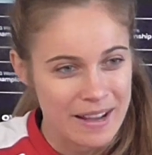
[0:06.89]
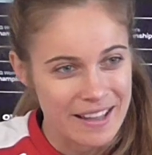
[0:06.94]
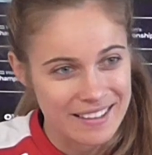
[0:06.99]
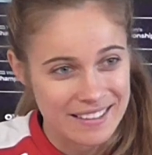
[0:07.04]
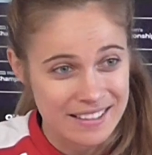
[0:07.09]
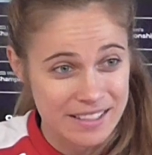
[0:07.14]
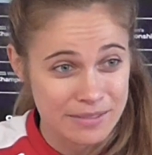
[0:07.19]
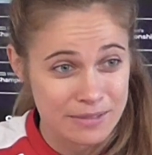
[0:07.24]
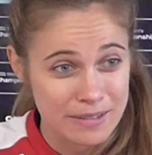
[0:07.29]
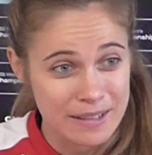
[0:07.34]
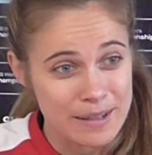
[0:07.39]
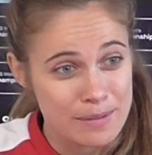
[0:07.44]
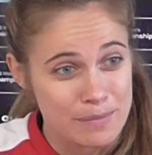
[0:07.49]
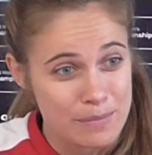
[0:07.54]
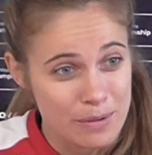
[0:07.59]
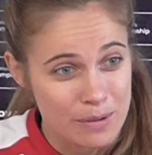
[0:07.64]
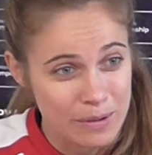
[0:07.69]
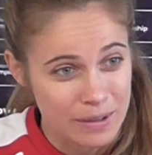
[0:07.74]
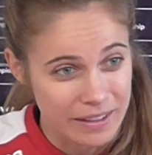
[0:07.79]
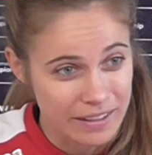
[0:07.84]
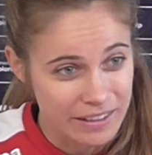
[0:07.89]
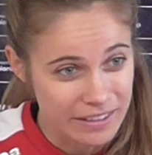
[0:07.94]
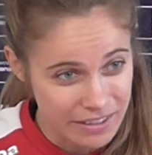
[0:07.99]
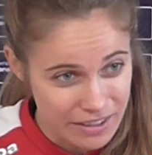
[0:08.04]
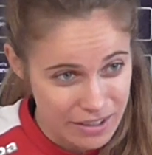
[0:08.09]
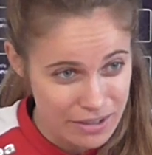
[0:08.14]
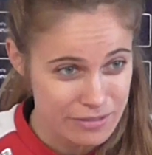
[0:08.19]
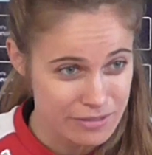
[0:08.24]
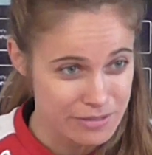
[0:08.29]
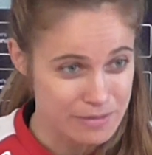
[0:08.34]
and it's a really
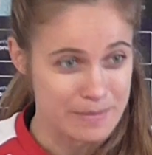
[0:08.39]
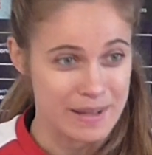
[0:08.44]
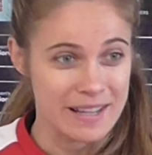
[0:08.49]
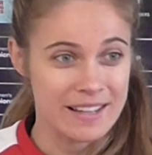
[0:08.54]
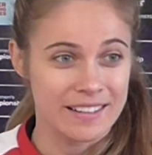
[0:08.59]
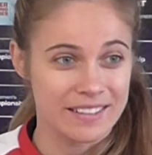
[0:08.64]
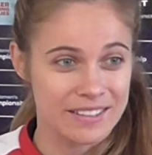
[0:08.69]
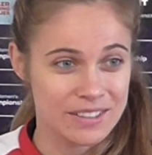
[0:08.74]
important year for me